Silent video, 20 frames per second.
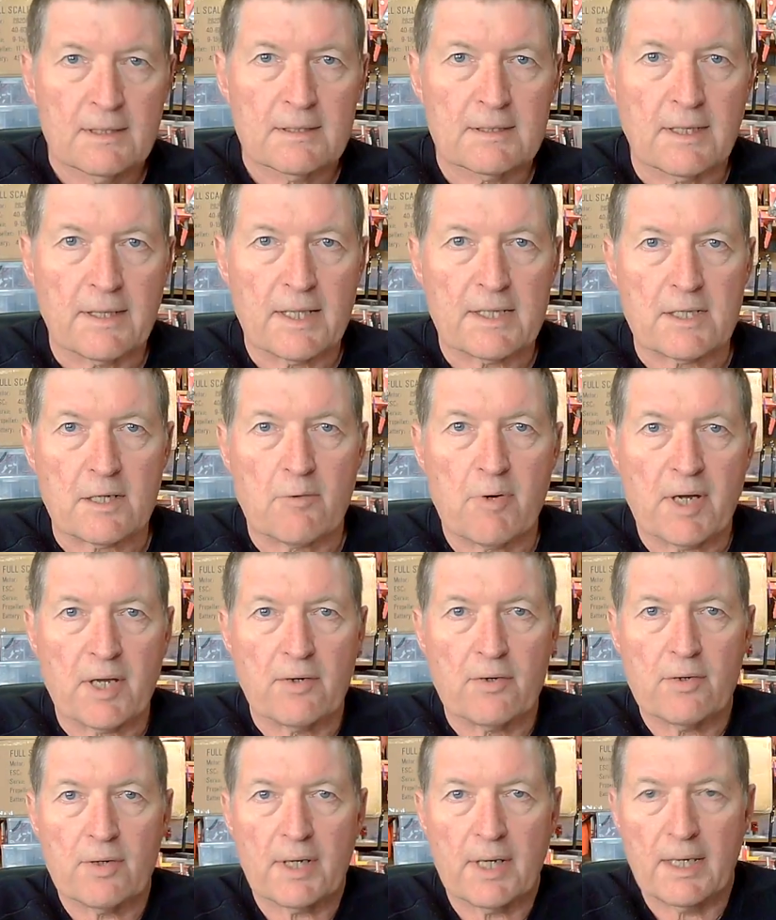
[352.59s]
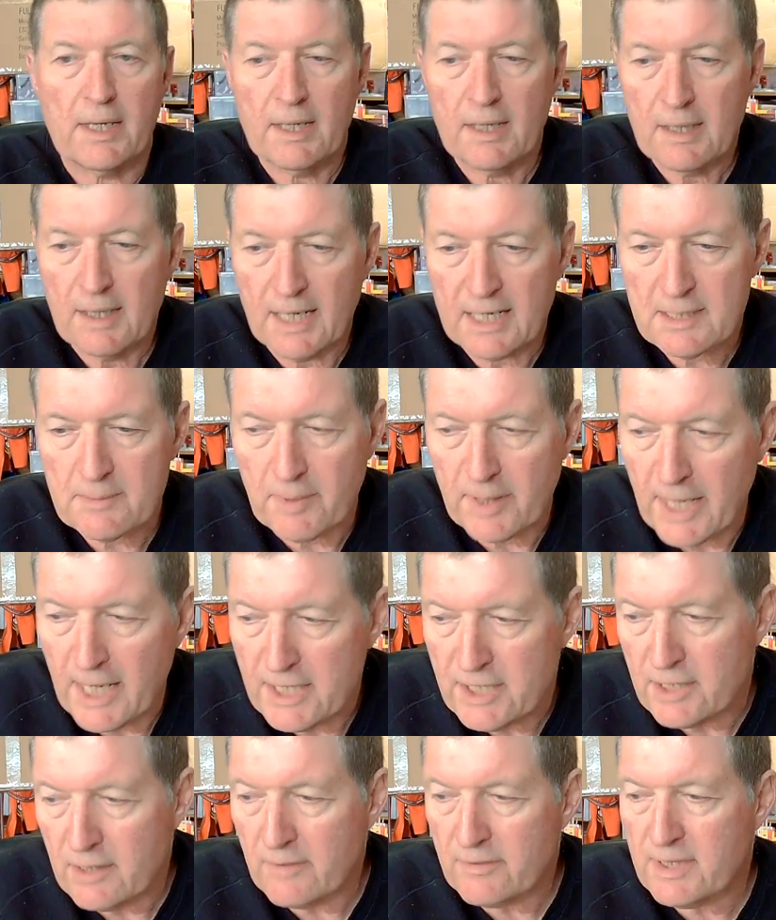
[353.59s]
So that's a quick and dirty
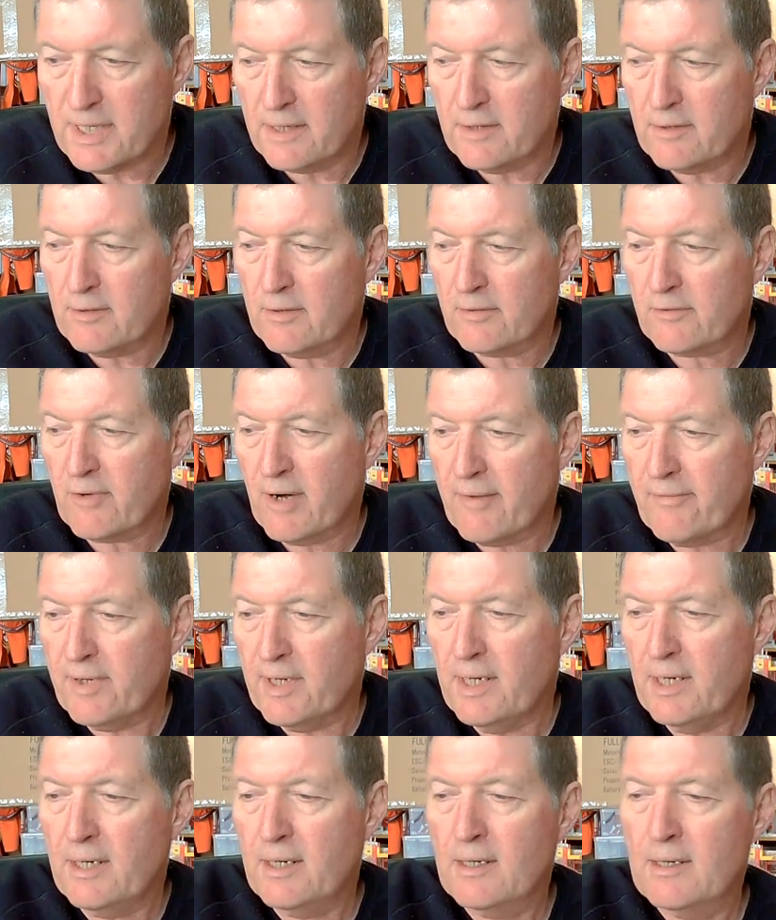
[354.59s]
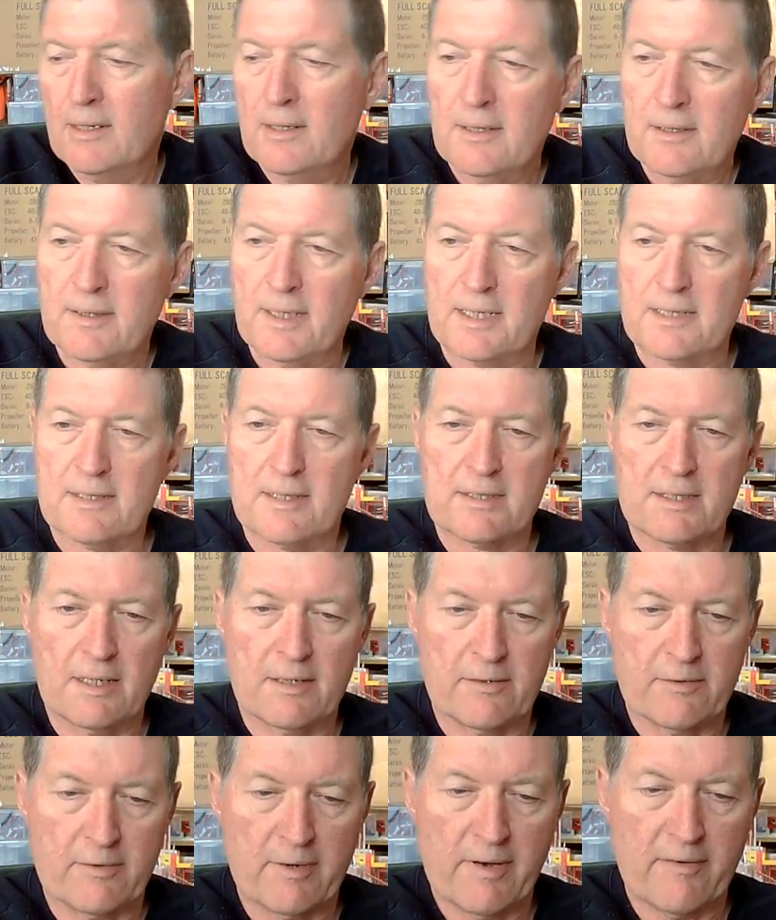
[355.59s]
explanation of centre of gravity. That's the
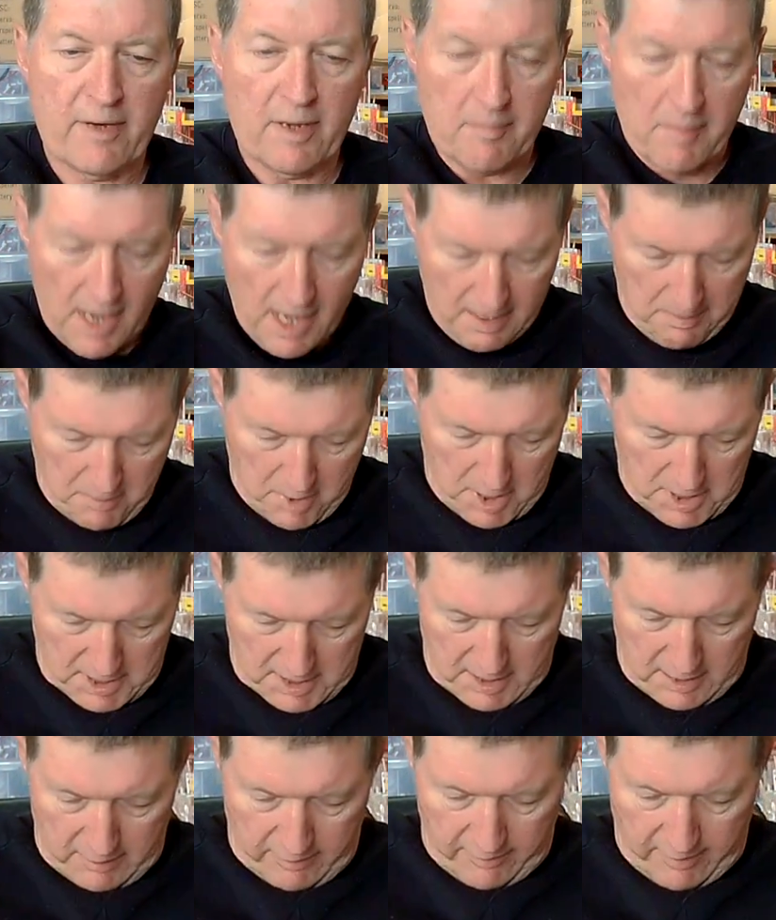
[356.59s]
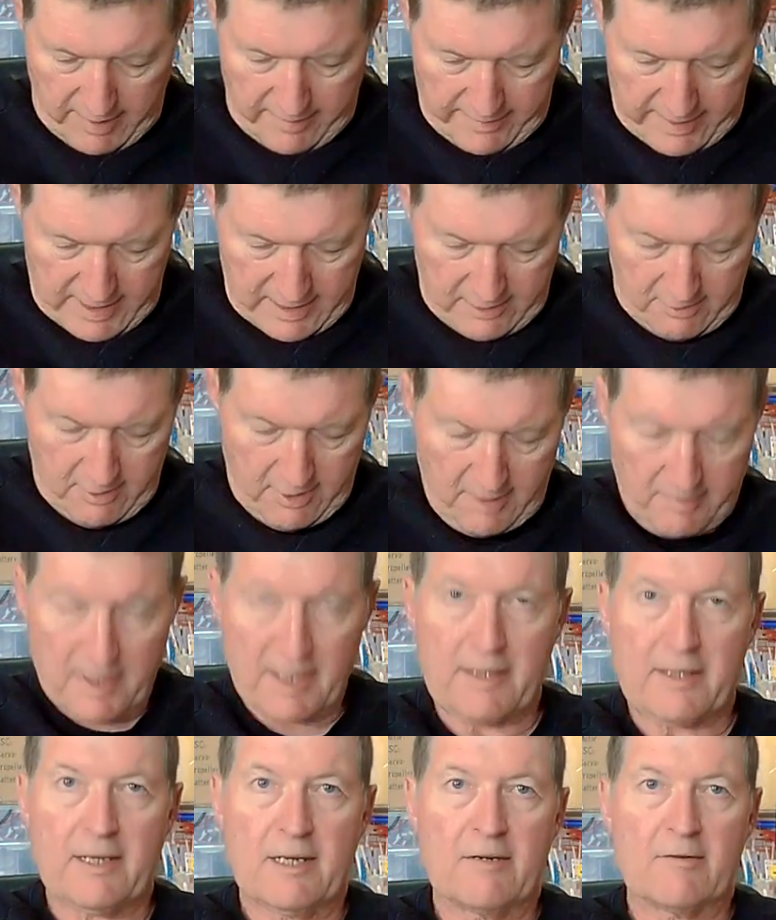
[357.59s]
centre of gravity mark. My centre of gravity is right
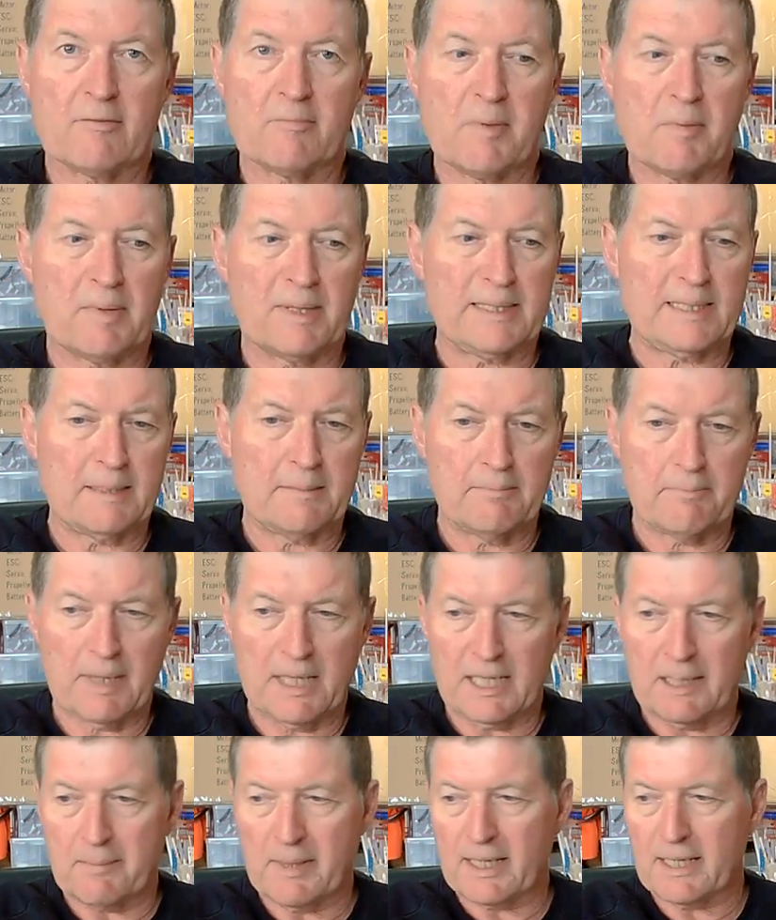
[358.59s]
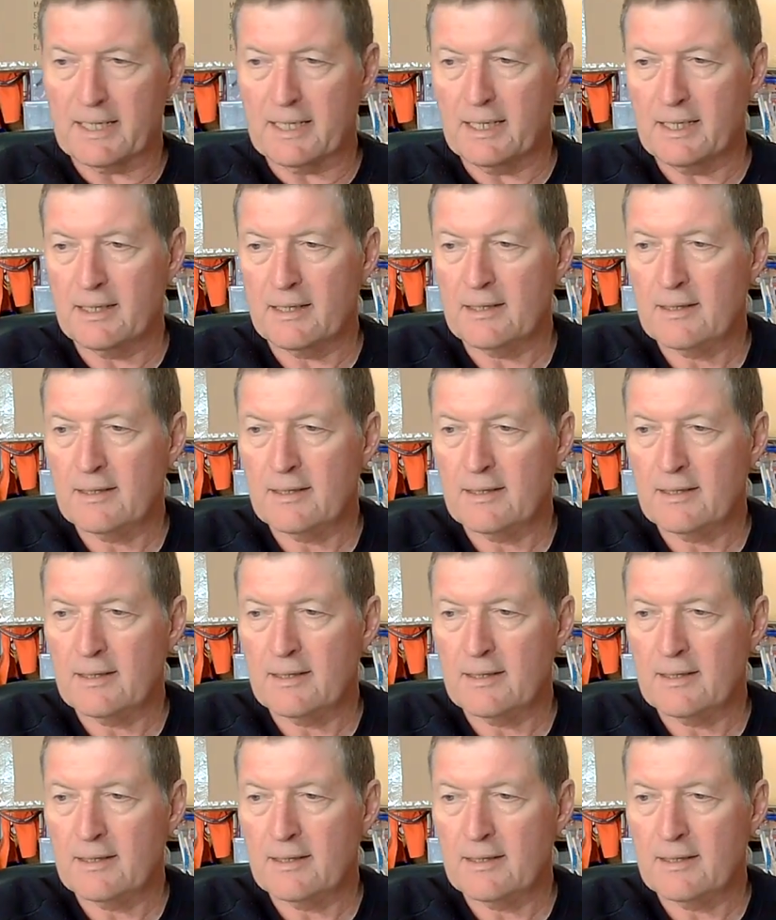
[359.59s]
about there on my belly, belly button.